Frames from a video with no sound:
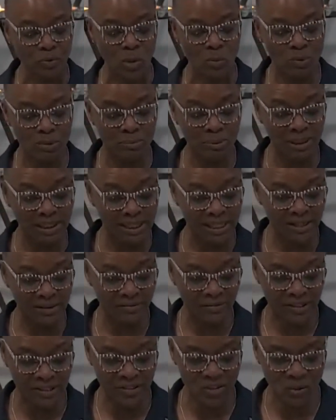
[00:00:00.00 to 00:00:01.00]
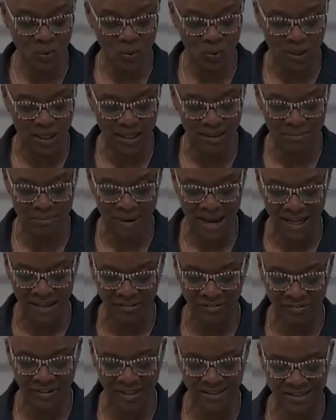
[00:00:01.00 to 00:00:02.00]
We believe this one
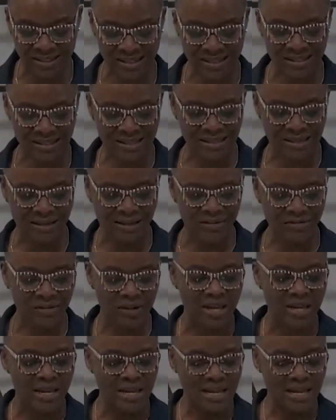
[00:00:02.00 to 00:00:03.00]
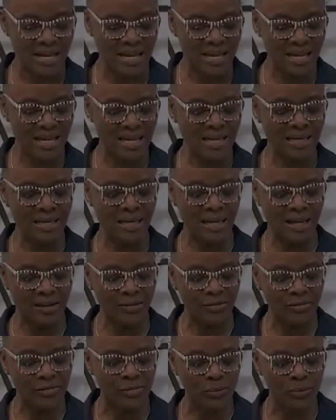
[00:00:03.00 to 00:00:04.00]
manifests itself in
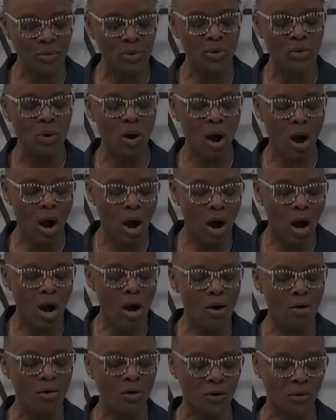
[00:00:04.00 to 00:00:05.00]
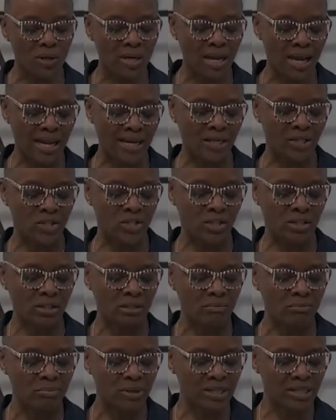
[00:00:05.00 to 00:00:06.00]
and through all
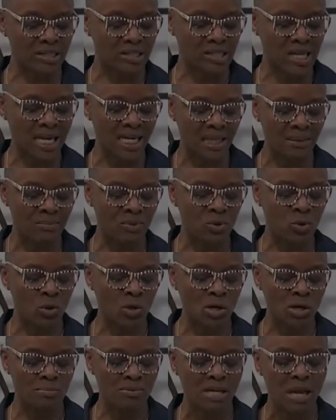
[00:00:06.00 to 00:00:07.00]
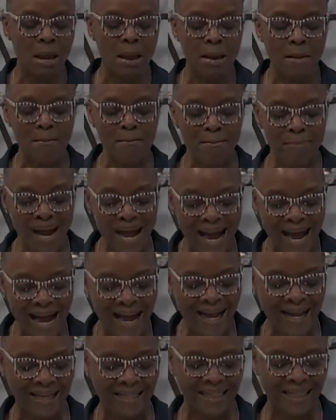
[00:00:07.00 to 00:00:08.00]
creation, but is not absorbed
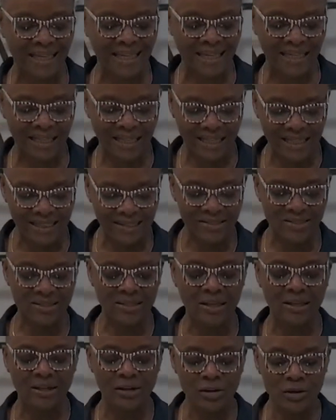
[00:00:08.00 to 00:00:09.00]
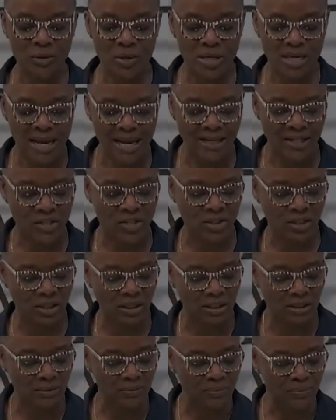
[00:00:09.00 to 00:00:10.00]
by its
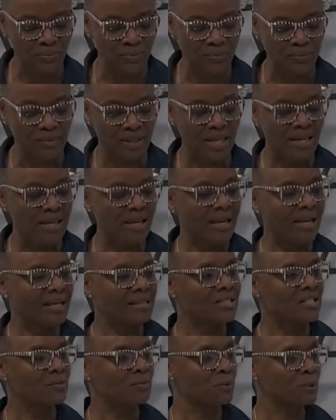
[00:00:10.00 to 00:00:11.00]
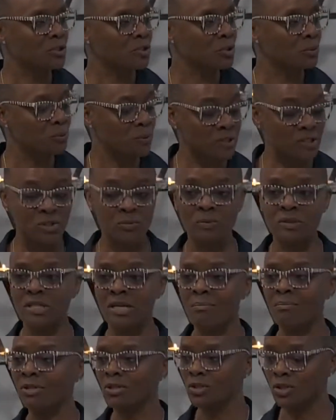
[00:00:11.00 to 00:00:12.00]
creation. And spiritual principle
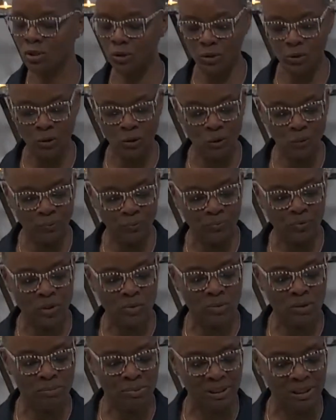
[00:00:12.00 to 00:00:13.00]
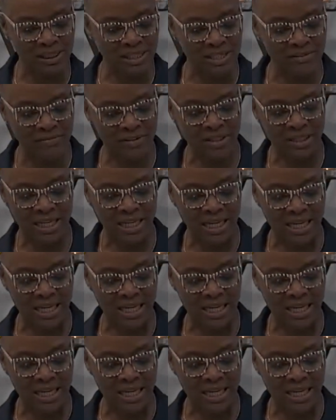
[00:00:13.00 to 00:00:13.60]
number 2, we believe in the